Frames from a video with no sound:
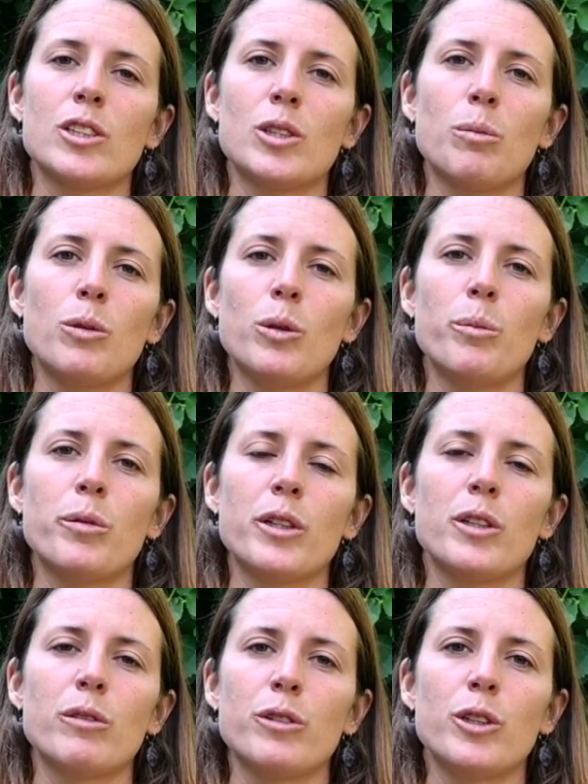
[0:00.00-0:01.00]
the
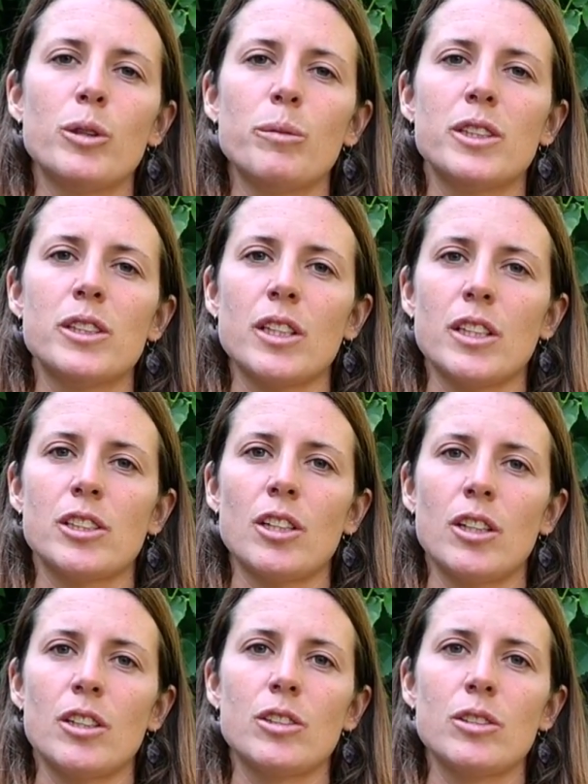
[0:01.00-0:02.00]
blueprint of humans, I
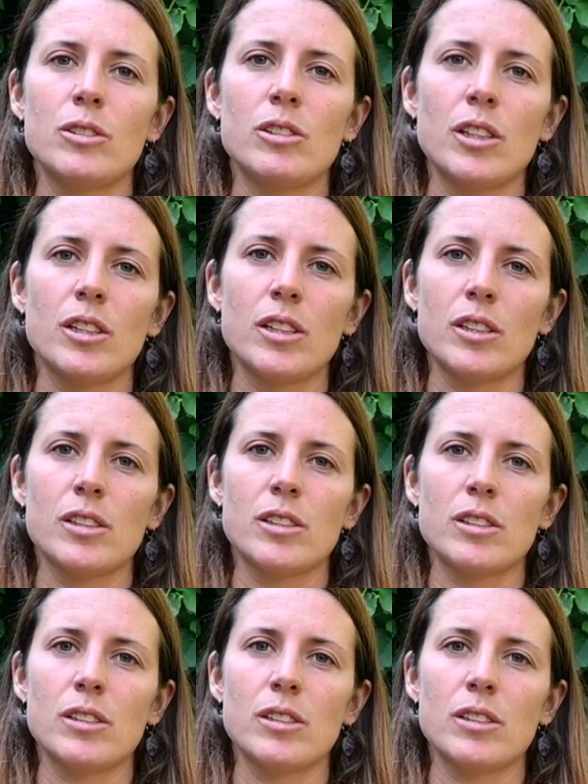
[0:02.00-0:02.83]
started using this